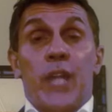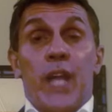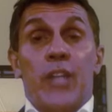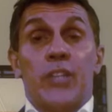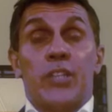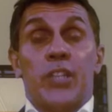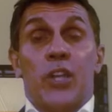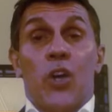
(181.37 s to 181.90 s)

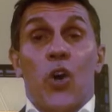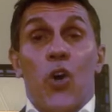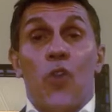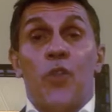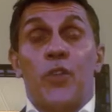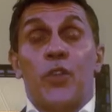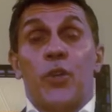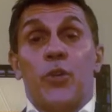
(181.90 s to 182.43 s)
actually
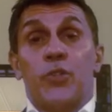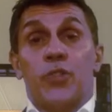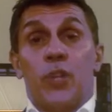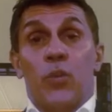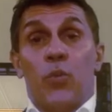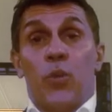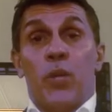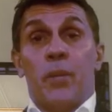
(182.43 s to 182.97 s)
overdose
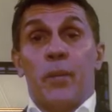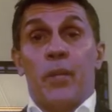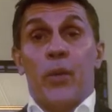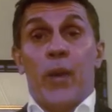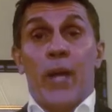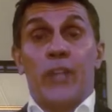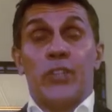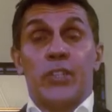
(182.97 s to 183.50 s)
on one
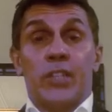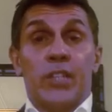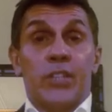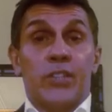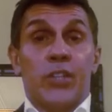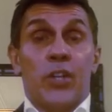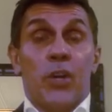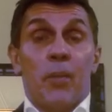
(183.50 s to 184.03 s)
amino acid,
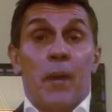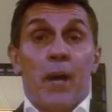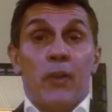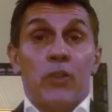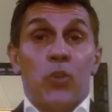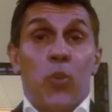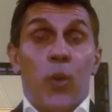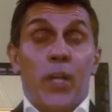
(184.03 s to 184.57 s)
because there are
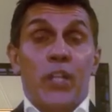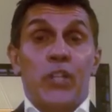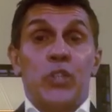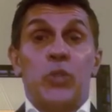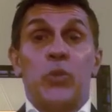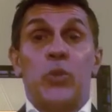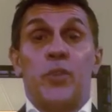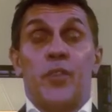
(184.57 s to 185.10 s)
about
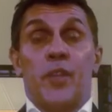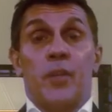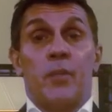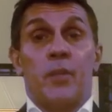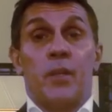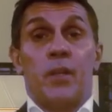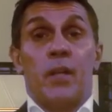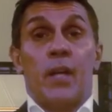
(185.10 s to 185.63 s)
22 of them,
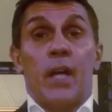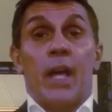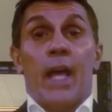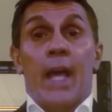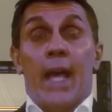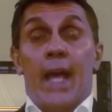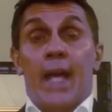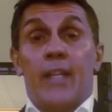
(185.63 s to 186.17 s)

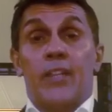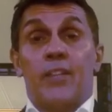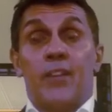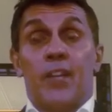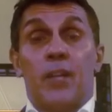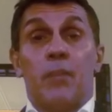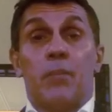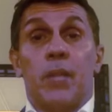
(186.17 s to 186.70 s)
and
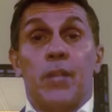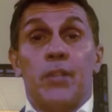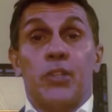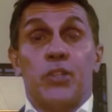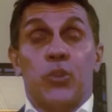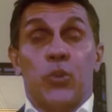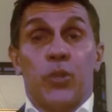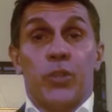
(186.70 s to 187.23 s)
develop blood
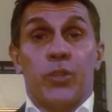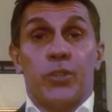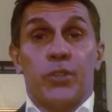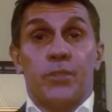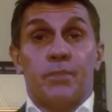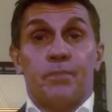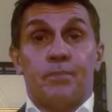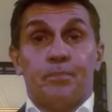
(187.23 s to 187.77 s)

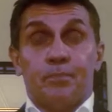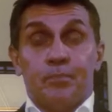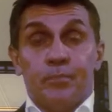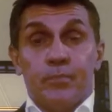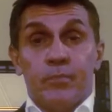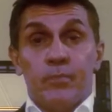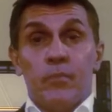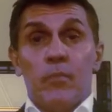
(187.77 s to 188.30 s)
disorders.
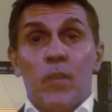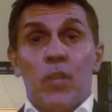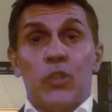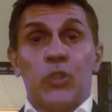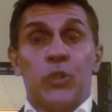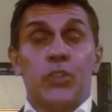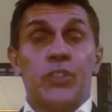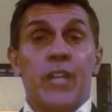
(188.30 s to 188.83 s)

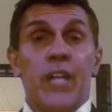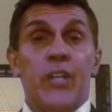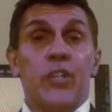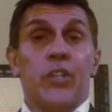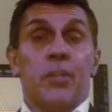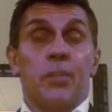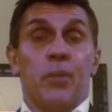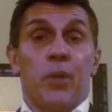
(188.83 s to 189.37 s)
So it's not a
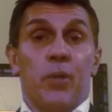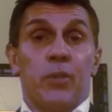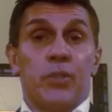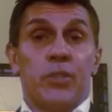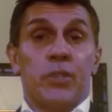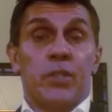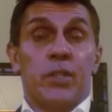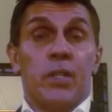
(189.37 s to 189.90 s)
good
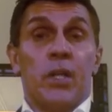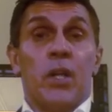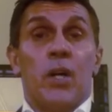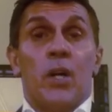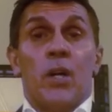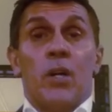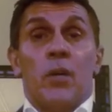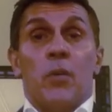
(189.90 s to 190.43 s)
approach.
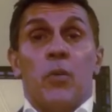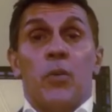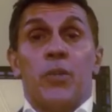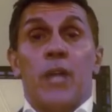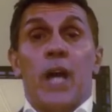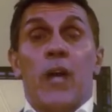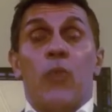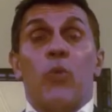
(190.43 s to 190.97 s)
Well,
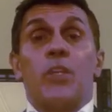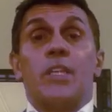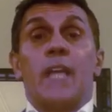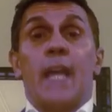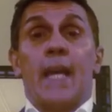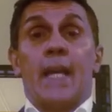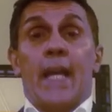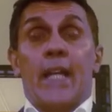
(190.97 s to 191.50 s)
Doc, what
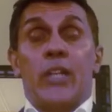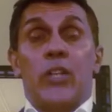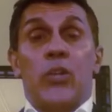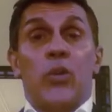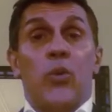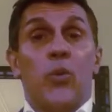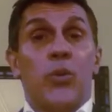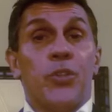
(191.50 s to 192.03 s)
can I do?
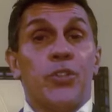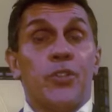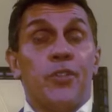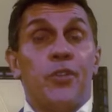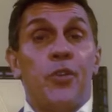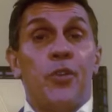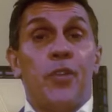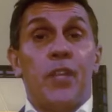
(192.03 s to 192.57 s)
Well, there's a
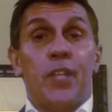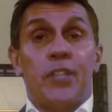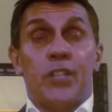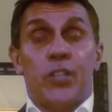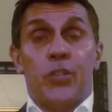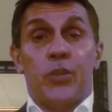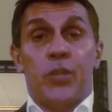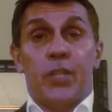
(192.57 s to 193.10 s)
few things
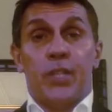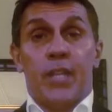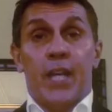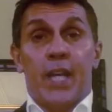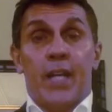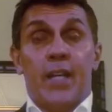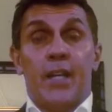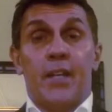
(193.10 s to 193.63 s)
that you can
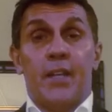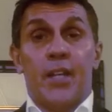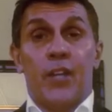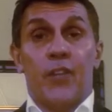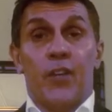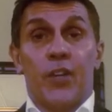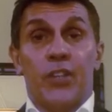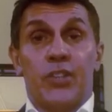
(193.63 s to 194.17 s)
take that
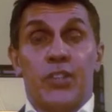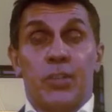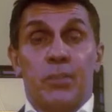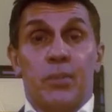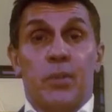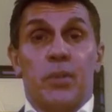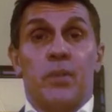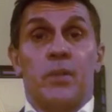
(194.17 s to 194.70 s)
are very
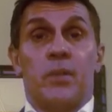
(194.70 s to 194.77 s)
simple.